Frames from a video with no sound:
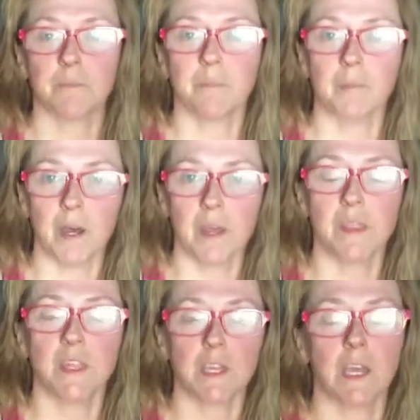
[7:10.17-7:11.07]

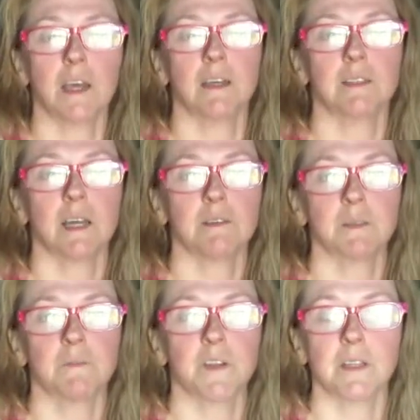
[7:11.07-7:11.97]
month and have
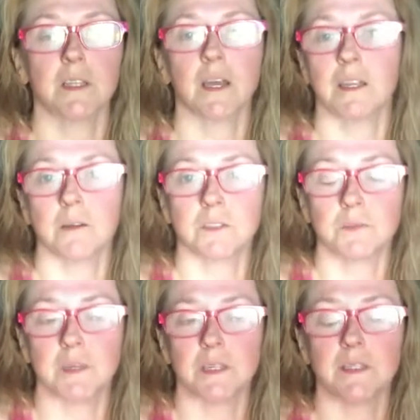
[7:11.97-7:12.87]
some fun
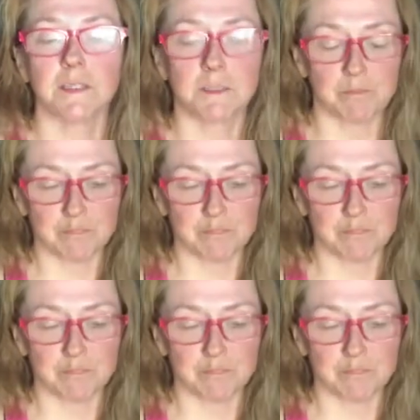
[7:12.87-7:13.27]
announcements.